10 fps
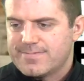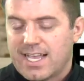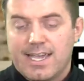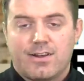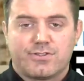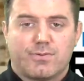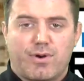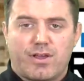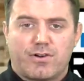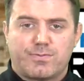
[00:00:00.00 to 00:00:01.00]
And also
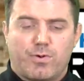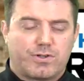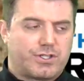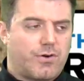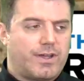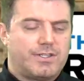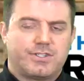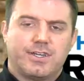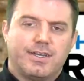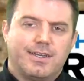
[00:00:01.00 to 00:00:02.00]
bringing our sports show each
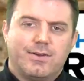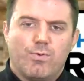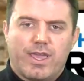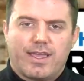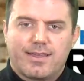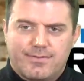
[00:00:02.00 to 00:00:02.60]
week,